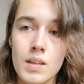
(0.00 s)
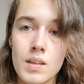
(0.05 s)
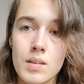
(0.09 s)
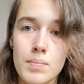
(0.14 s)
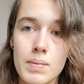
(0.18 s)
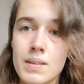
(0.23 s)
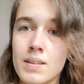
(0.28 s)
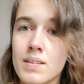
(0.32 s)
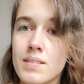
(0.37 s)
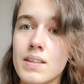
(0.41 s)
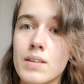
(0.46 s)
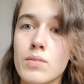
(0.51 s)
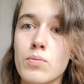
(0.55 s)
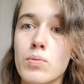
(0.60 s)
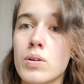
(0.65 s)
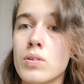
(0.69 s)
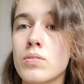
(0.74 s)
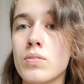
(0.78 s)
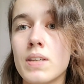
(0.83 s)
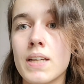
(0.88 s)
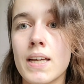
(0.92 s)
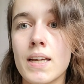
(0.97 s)
because they work
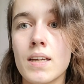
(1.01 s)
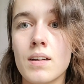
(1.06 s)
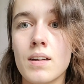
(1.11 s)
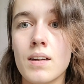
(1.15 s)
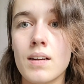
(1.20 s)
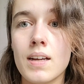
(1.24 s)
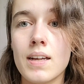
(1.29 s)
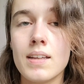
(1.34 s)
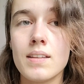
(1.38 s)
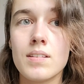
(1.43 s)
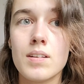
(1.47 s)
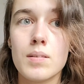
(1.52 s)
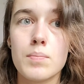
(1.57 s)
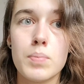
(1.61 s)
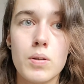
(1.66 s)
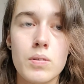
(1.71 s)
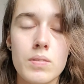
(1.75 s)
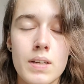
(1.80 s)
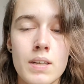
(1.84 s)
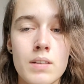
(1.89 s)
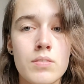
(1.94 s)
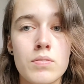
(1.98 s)
together and they're
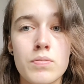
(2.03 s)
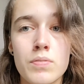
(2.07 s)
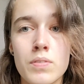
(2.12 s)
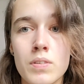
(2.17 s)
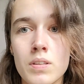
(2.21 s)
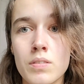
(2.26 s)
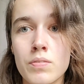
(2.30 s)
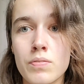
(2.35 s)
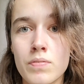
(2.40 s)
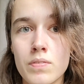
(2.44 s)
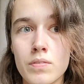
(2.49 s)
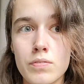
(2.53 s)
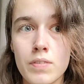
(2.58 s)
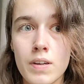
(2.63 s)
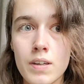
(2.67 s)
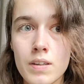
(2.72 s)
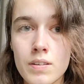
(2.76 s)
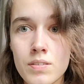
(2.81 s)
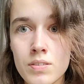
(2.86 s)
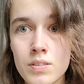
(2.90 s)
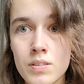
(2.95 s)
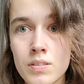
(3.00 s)
both extroverted
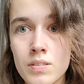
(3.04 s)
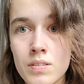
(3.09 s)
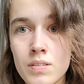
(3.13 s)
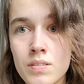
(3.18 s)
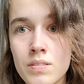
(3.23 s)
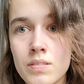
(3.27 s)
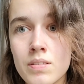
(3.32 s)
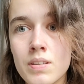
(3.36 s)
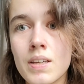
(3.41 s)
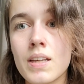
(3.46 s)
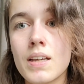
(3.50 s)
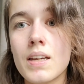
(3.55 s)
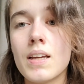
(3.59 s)
functions,